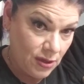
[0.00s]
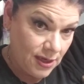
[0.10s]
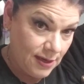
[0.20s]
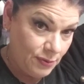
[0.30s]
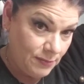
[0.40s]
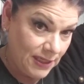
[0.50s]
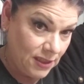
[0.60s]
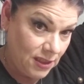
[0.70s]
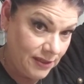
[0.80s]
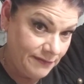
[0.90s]
that I put my
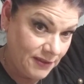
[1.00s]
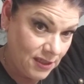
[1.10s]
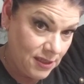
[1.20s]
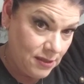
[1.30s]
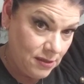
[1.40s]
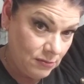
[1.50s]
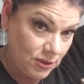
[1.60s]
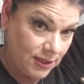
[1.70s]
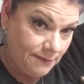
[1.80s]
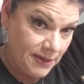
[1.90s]
gloves in,
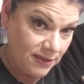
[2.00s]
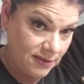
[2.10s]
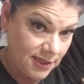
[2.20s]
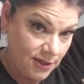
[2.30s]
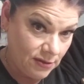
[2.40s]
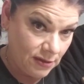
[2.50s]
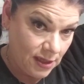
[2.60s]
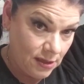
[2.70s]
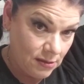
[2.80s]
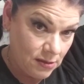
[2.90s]
which I miss
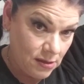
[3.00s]
dearly.